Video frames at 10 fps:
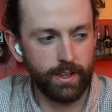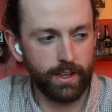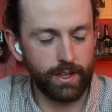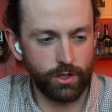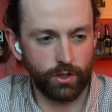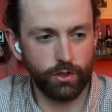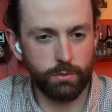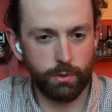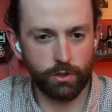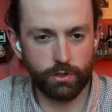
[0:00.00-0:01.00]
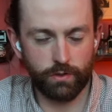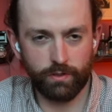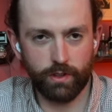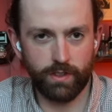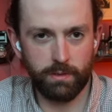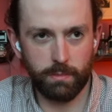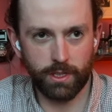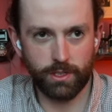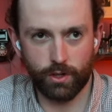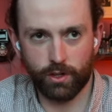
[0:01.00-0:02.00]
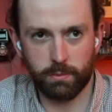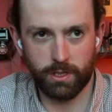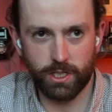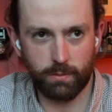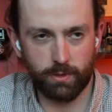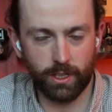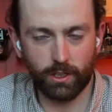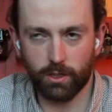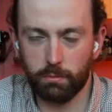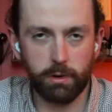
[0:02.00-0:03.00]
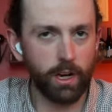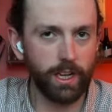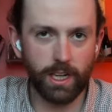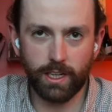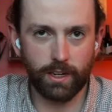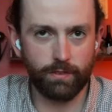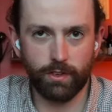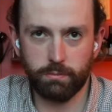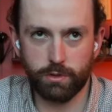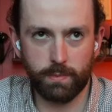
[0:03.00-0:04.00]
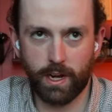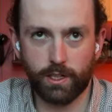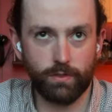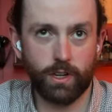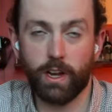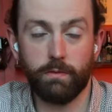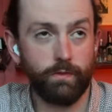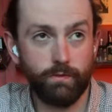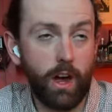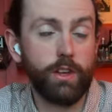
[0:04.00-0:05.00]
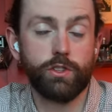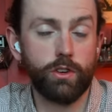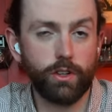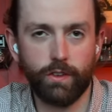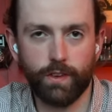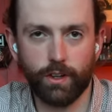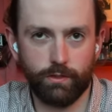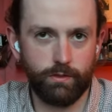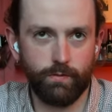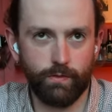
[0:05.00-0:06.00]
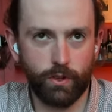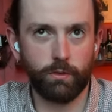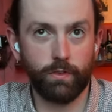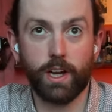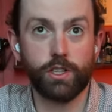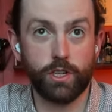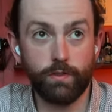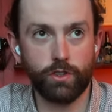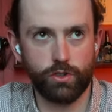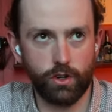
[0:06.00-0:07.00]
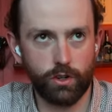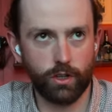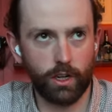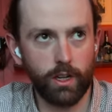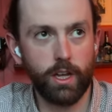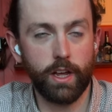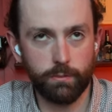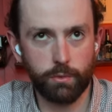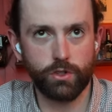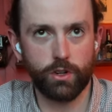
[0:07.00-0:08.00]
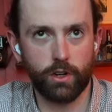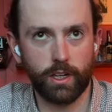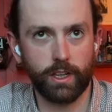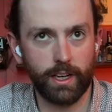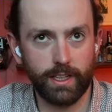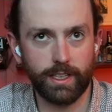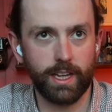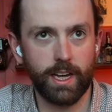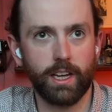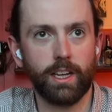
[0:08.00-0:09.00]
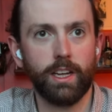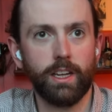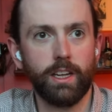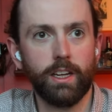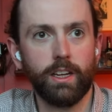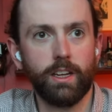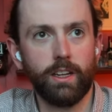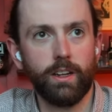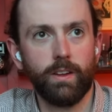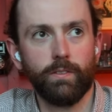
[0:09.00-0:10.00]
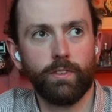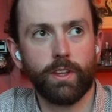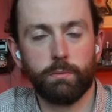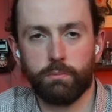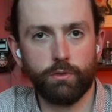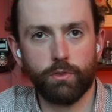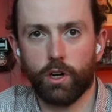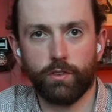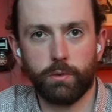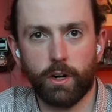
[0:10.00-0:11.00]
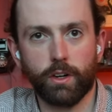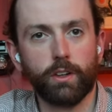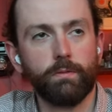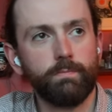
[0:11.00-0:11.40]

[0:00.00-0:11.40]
I saw two posts within 15 minutes talking about the same thing, completely different perspectives, and I strongly felt on reflection, even more strongly than I did then, that both are off the mark.